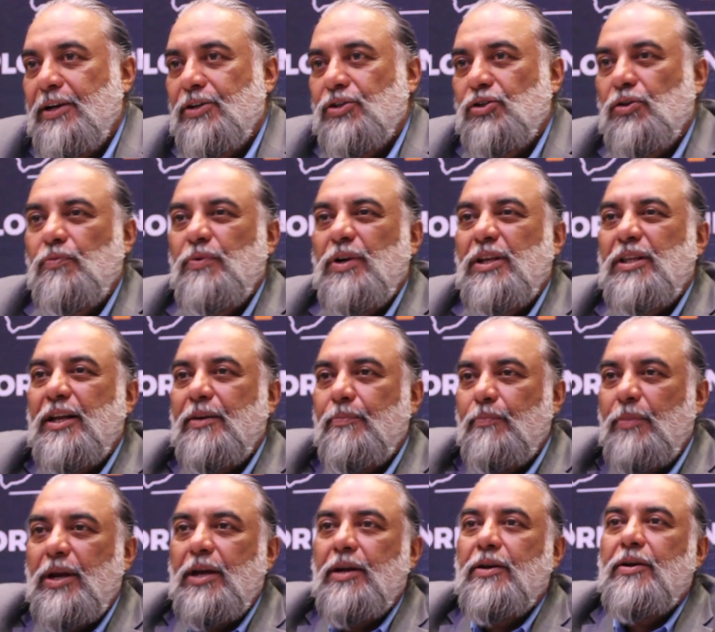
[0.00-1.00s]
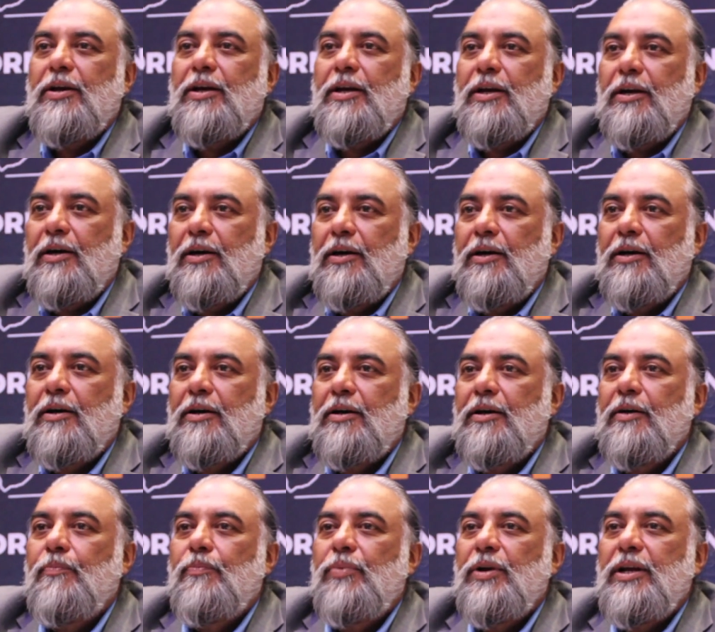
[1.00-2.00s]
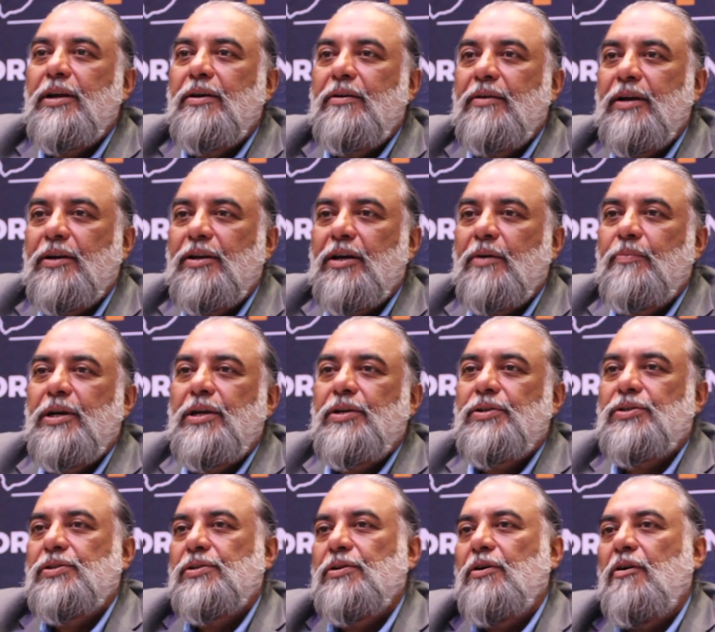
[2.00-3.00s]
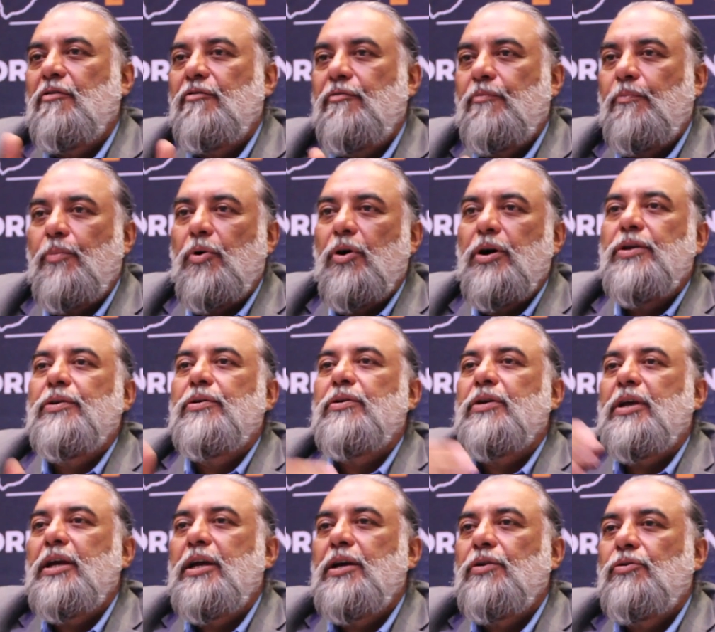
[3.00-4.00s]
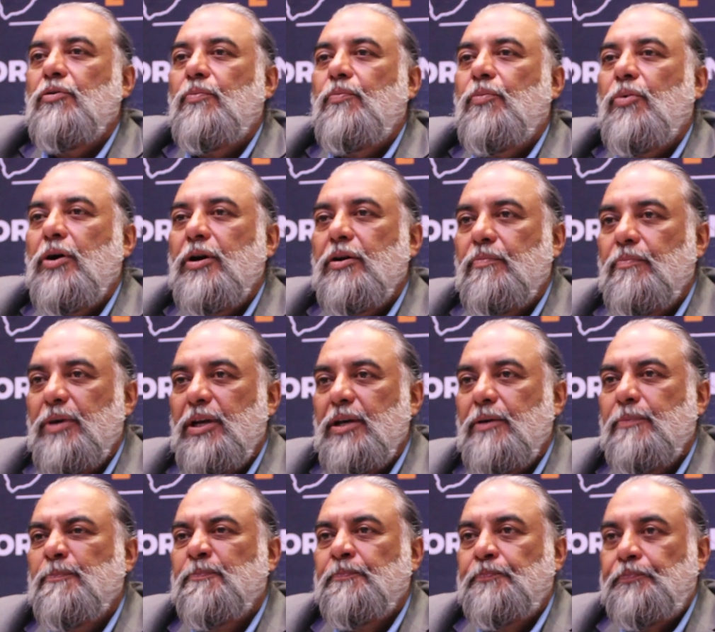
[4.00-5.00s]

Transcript: So we then made a complete database of point A to point B,